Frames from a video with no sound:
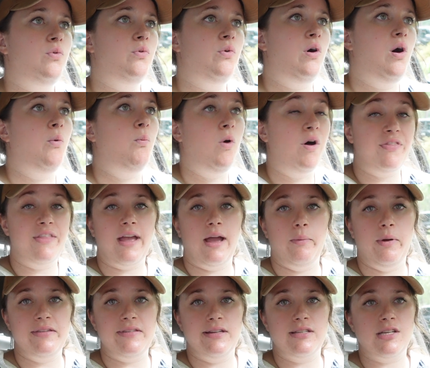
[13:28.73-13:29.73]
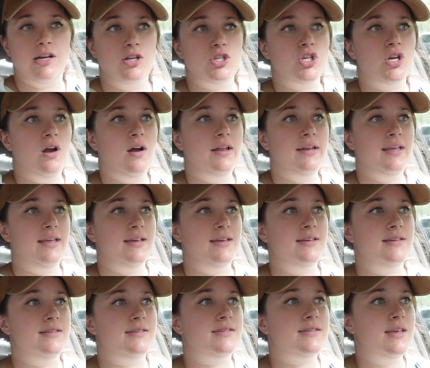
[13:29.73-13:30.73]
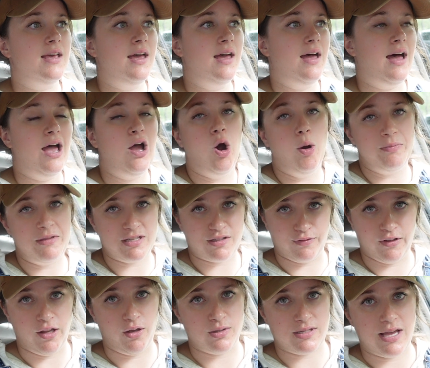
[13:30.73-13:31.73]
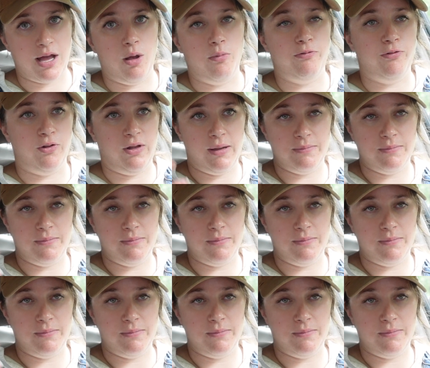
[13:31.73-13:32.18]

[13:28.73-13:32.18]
one thing I wanted to touch on is, I hope this video is helpful.